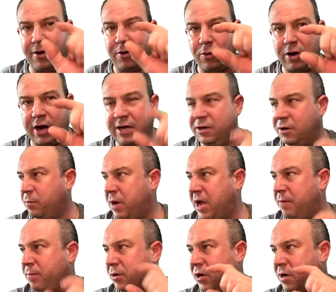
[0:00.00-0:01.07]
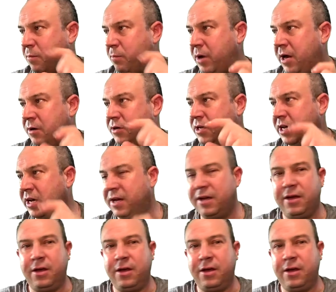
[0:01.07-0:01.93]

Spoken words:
or on your paper, and compare to